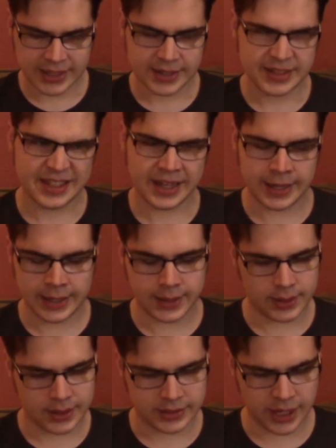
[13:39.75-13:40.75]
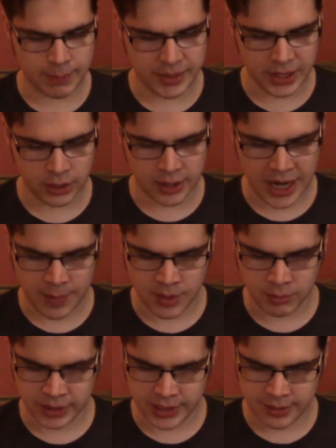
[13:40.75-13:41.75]
Tink, said Peter
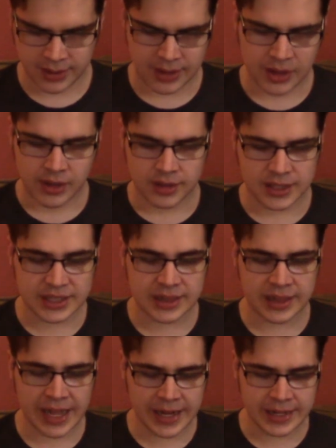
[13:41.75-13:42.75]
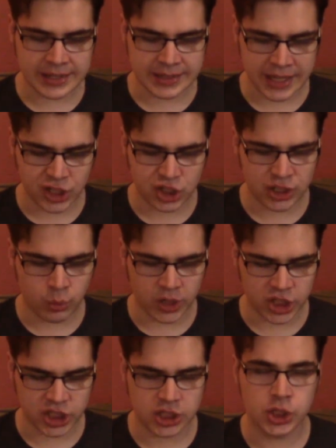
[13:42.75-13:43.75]
amiably, this lady says she
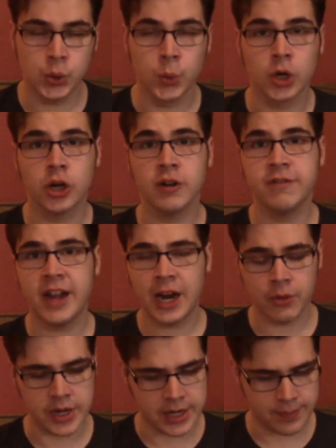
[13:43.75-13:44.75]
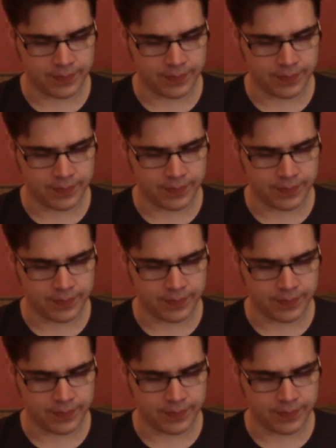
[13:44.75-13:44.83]
wishes you were her fairy.